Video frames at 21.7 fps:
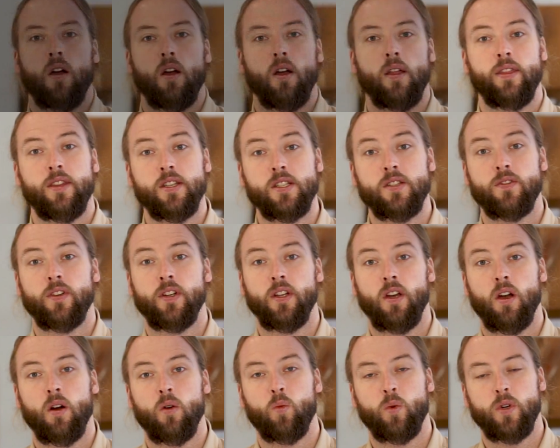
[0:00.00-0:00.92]
In this
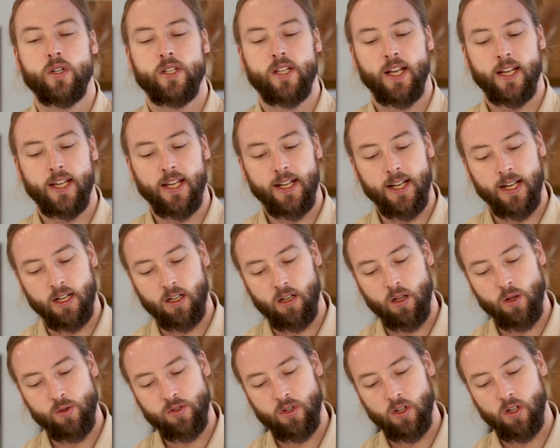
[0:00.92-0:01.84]
video, we're taking a
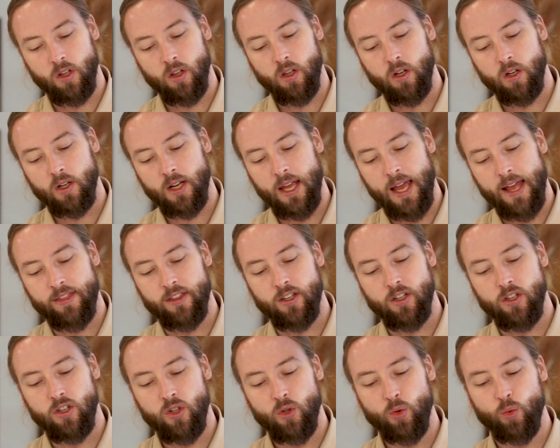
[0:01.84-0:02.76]
closer look at the
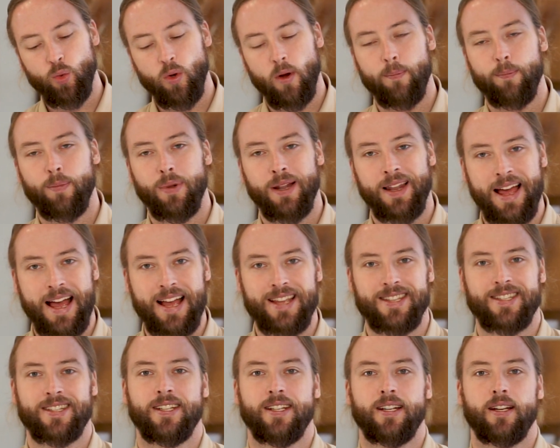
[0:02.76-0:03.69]
new
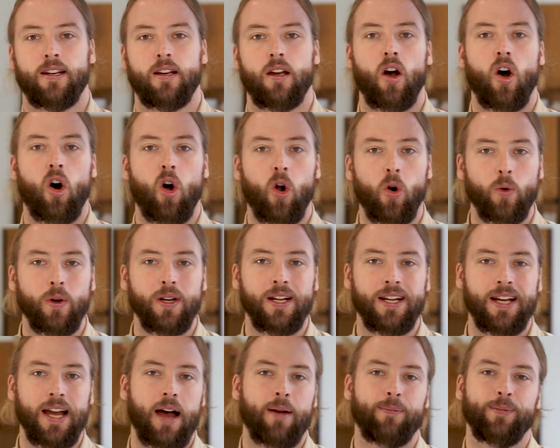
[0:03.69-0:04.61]
plastic
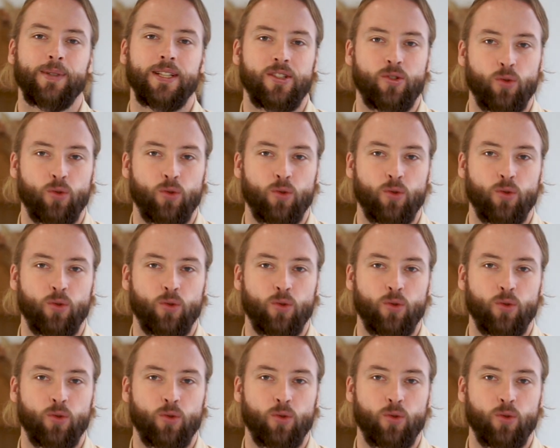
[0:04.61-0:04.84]
origami